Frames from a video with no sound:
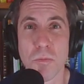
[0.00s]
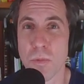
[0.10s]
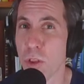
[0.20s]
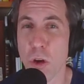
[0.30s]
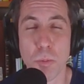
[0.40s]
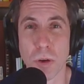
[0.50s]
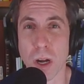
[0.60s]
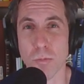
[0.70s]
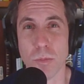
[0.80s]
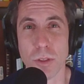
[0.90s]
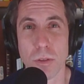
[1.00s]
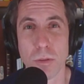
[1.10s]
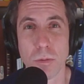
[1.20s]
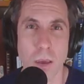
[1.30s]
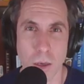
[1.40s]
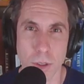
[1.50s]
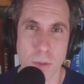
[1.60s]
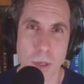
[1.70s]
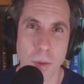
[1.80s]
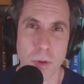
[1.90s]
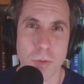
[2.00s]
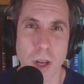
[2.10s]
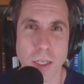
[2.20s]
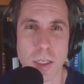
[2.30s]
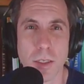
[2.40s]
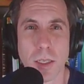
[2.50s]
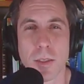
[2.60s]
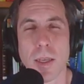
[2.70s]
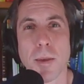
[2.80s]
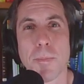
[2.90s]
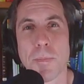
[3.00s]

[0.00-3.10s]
No problems. It was September of 1960.